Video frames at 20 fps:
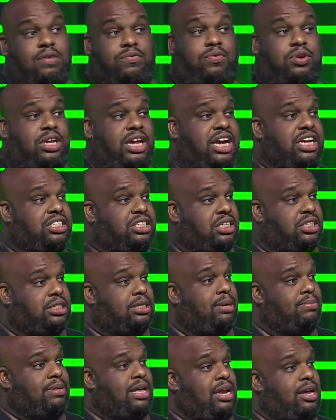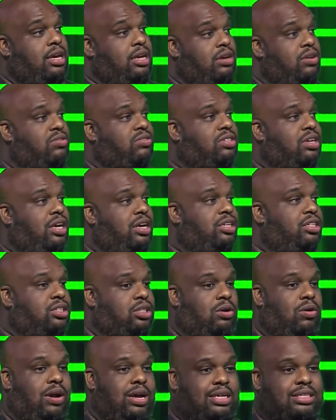of relationship that he used to
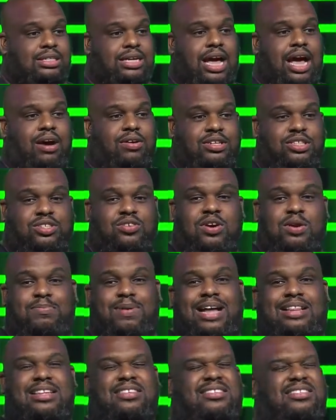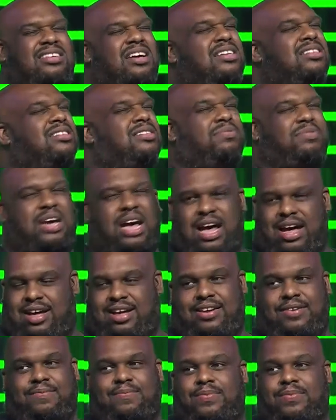enjoy is now enjoyed by the sons of God.